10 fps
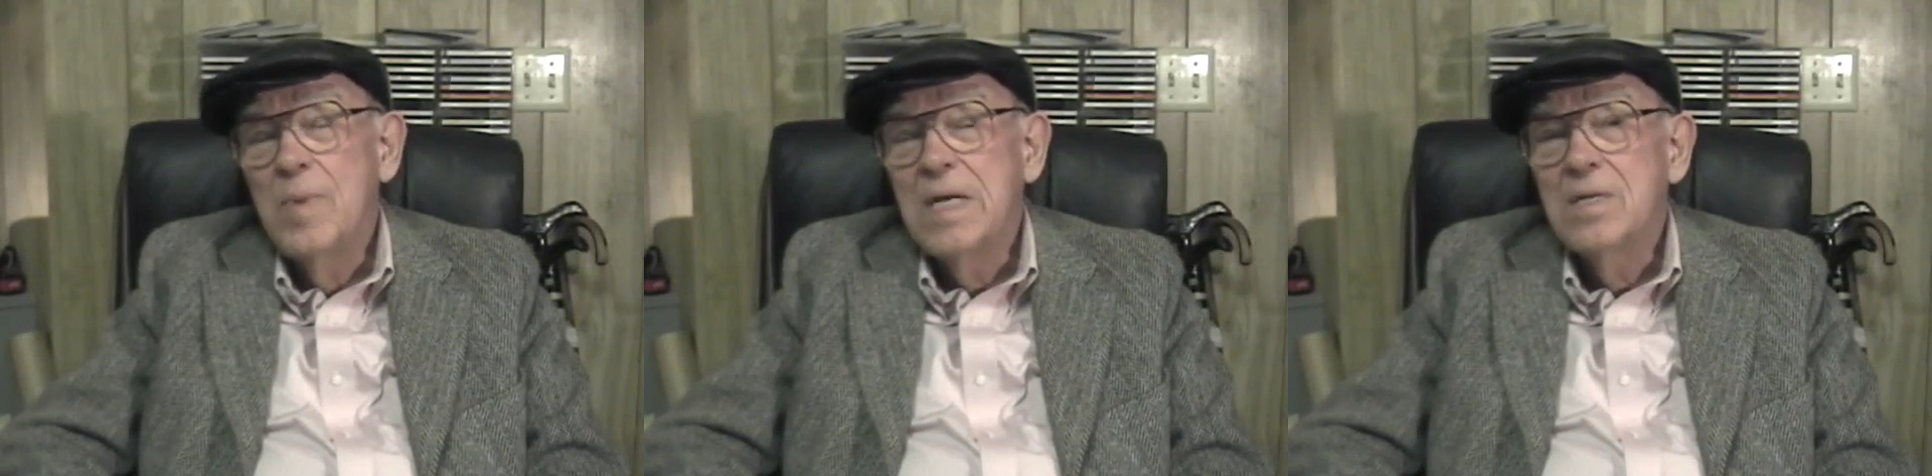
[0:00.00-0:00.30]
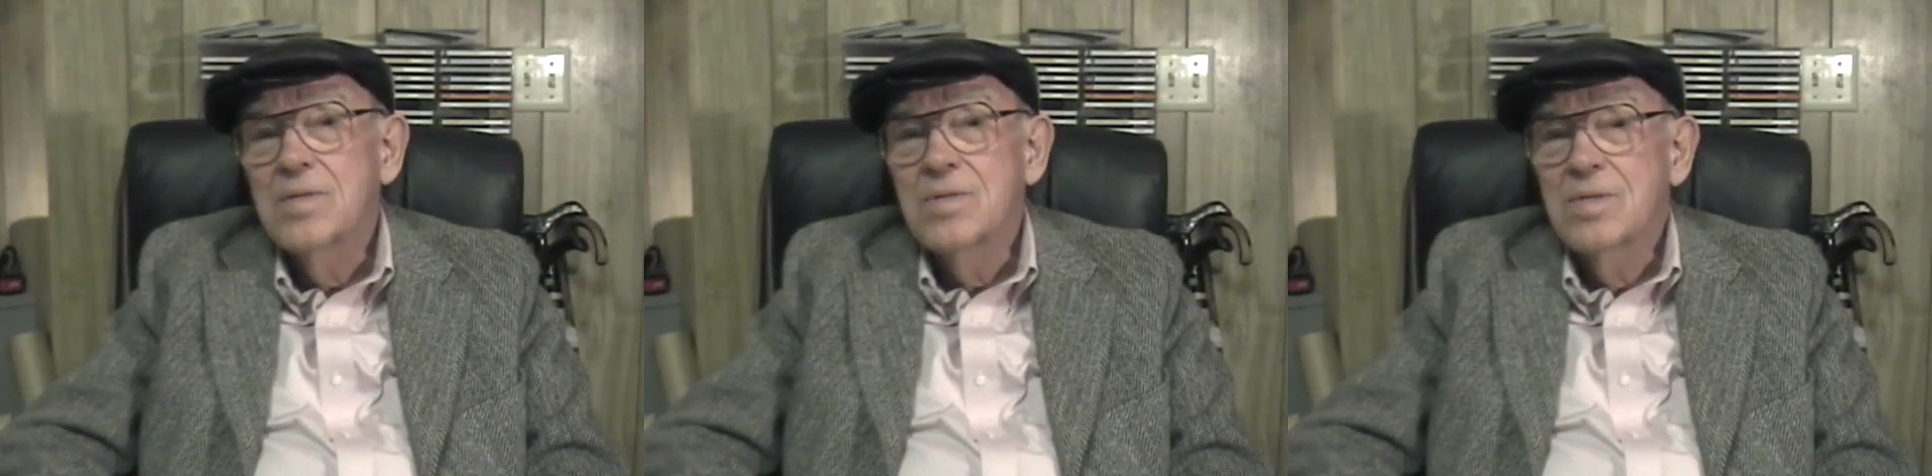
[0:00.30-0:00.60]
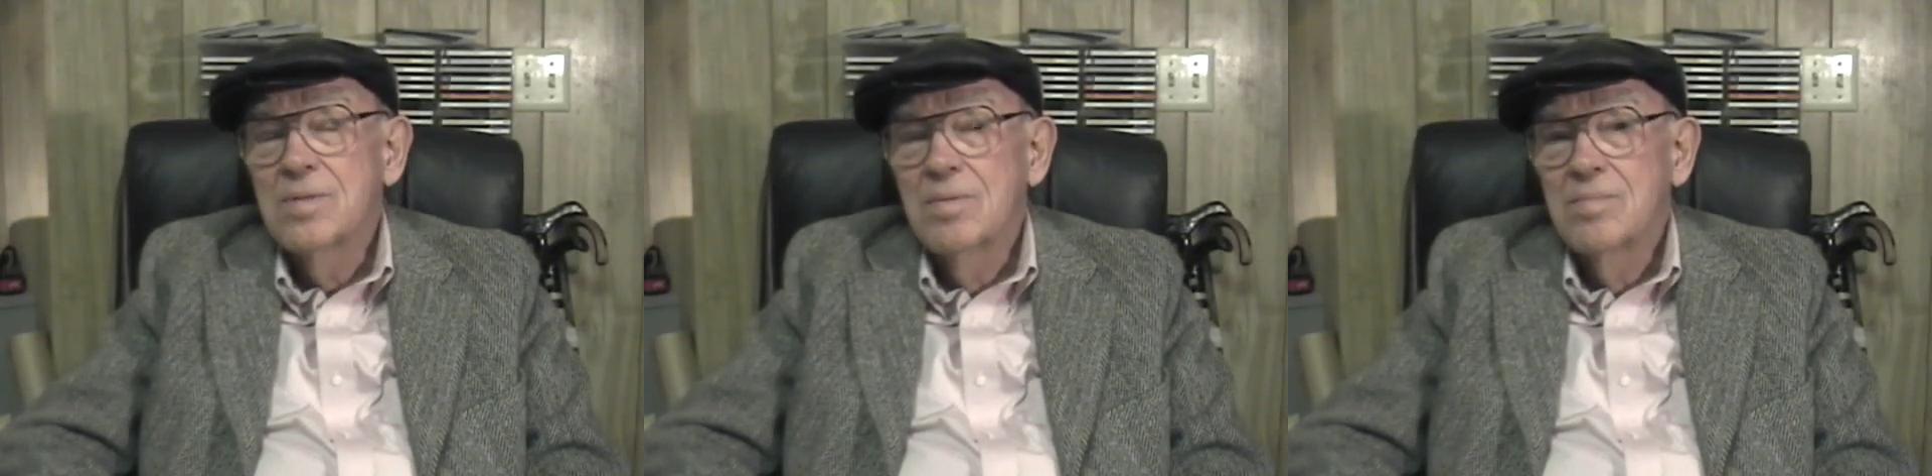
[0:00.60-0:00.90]

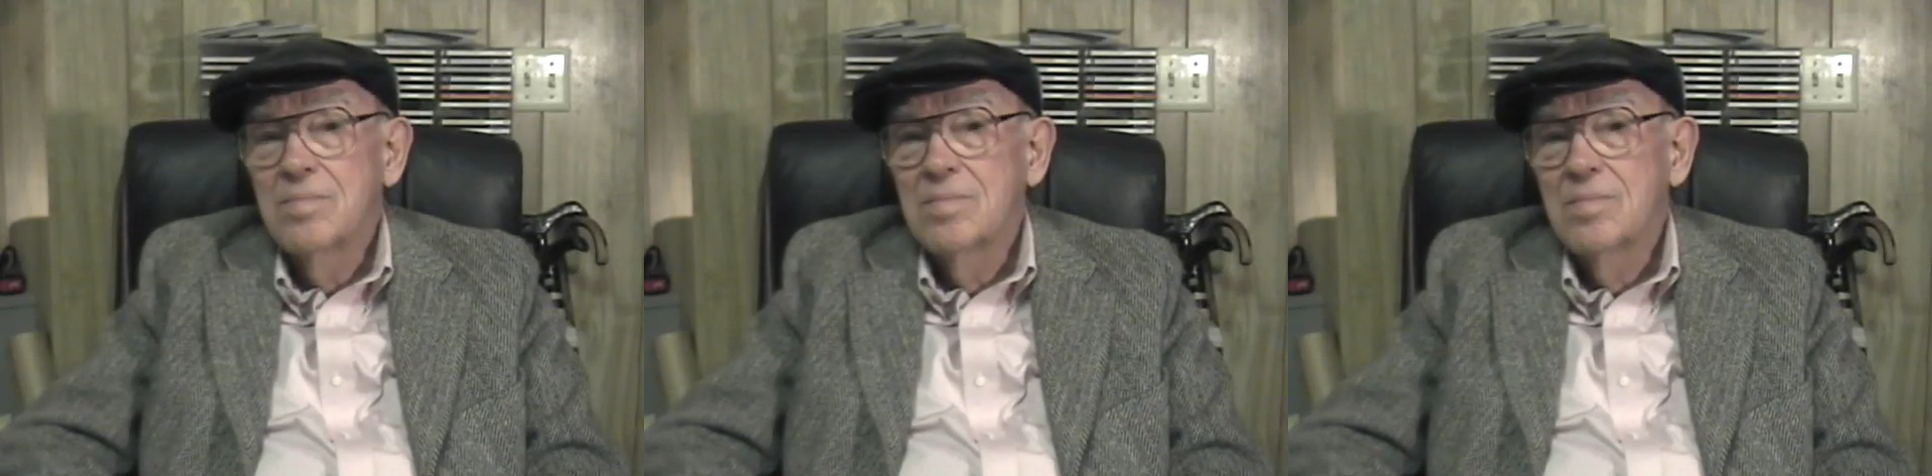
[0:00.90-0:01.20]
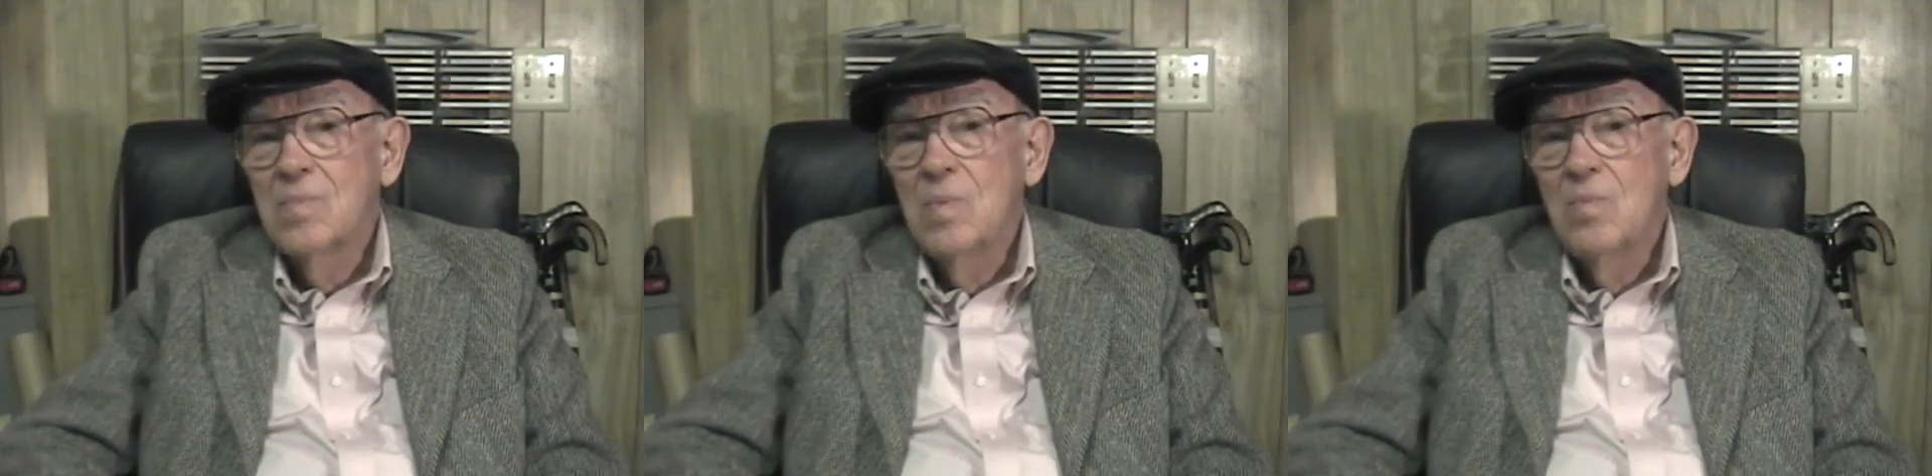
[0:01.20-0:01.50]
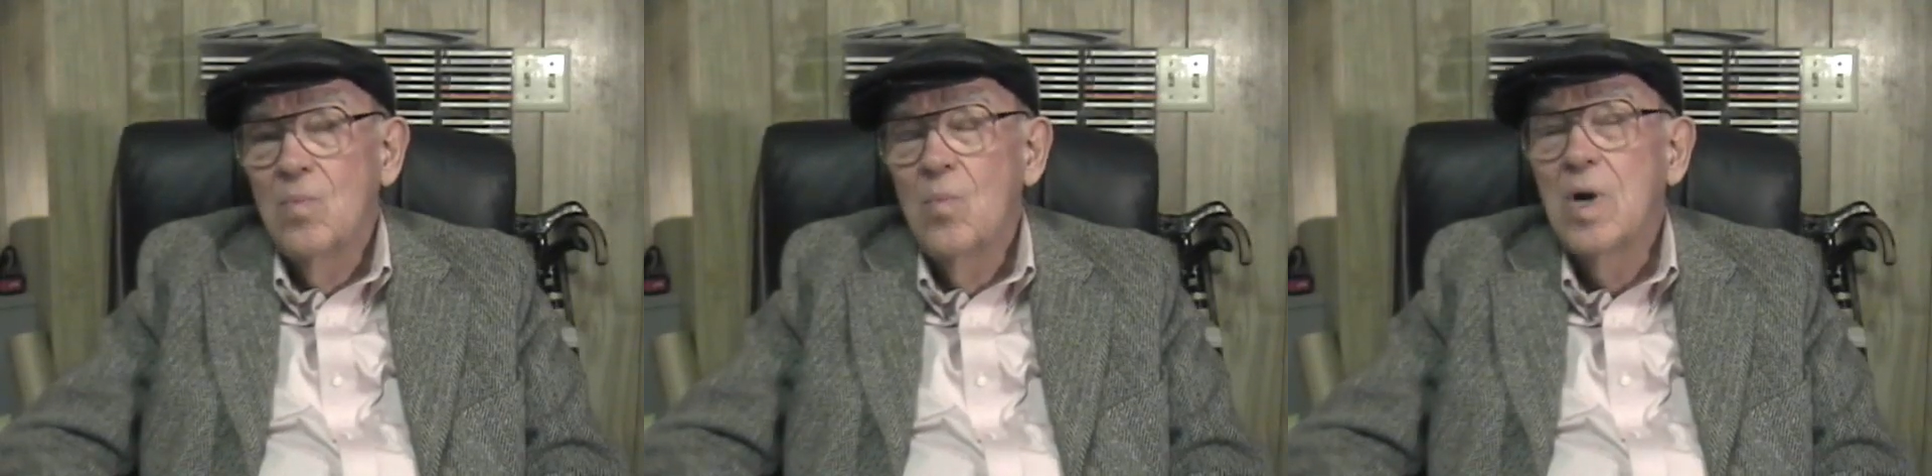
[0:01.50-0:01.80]
minutes,
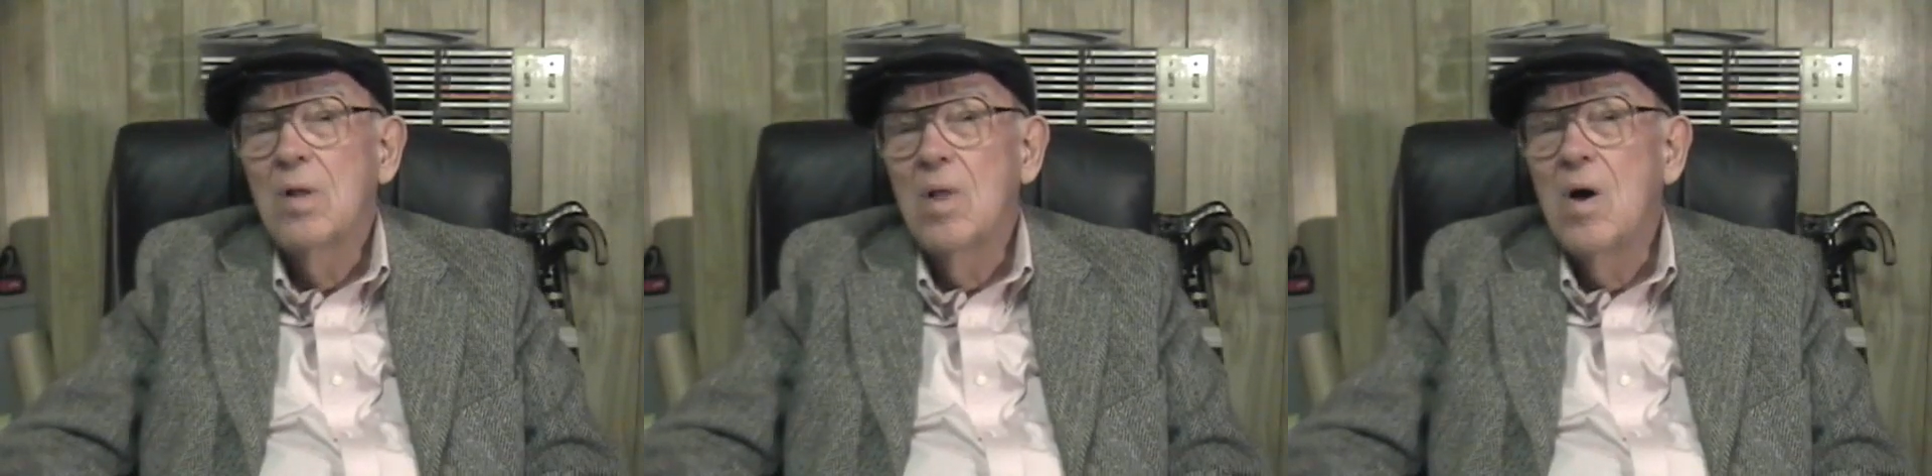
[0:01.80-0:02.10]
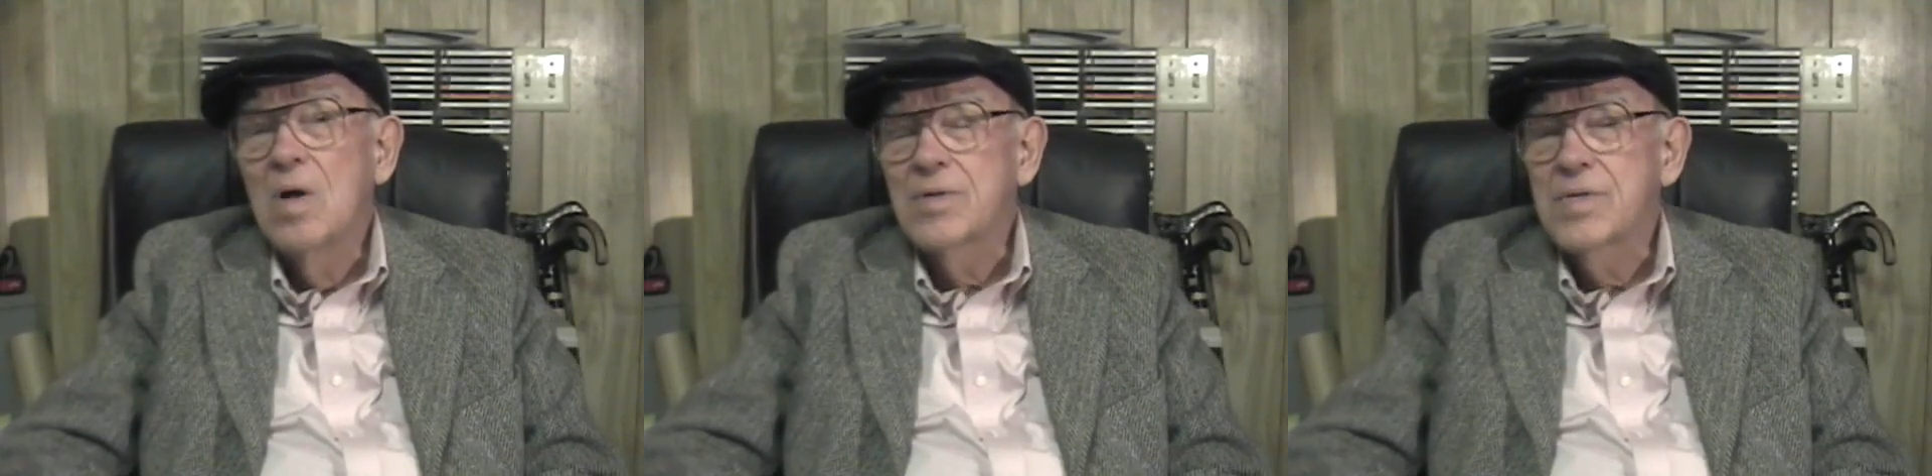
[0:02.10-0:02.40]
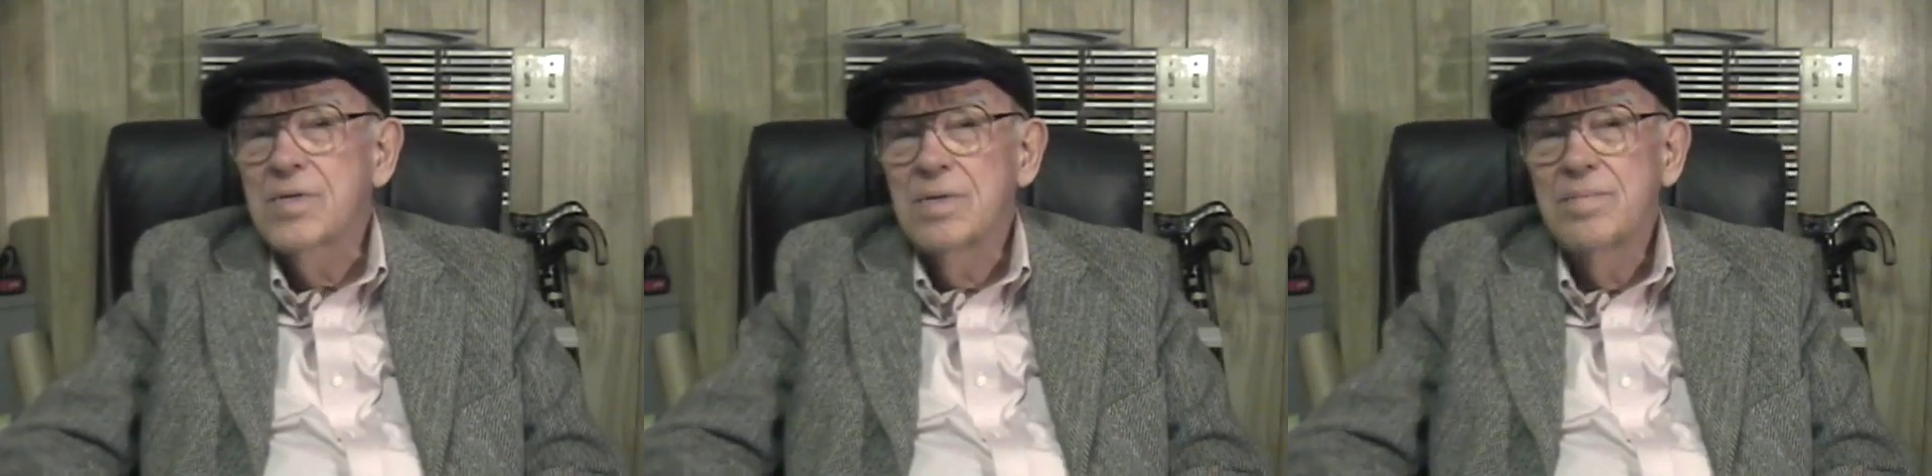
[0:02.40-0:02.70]
what a
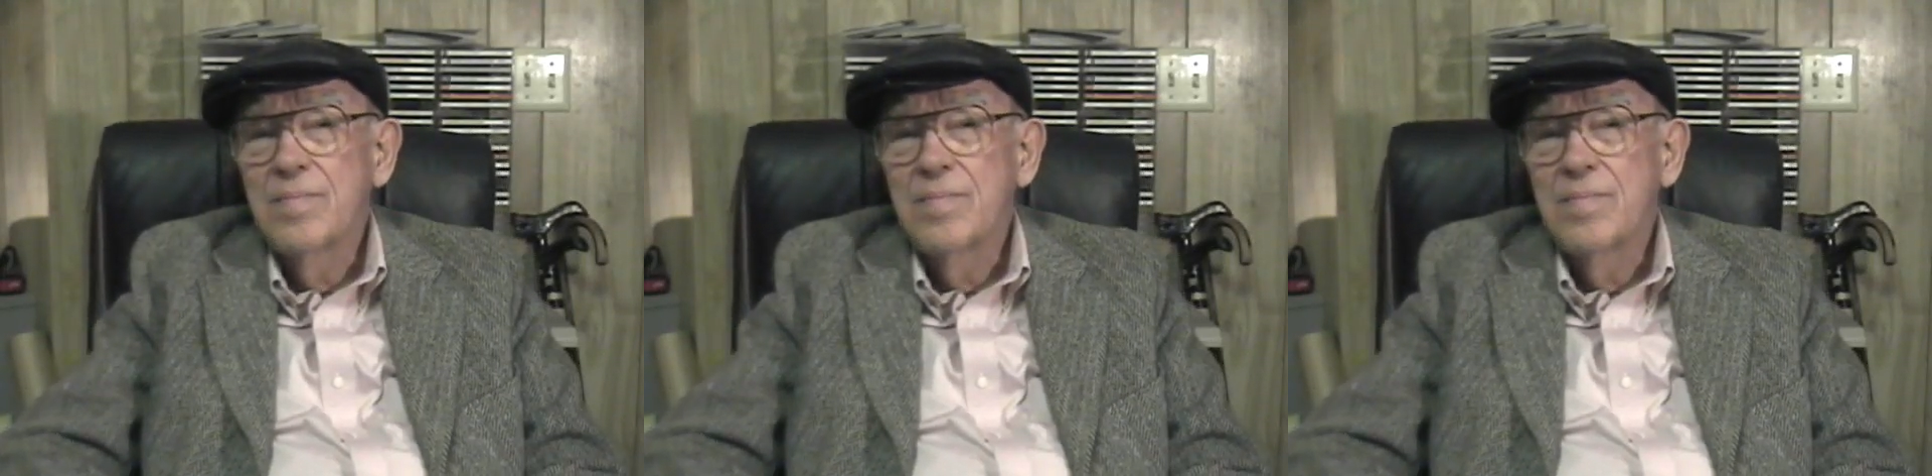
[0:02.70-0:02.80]
loss.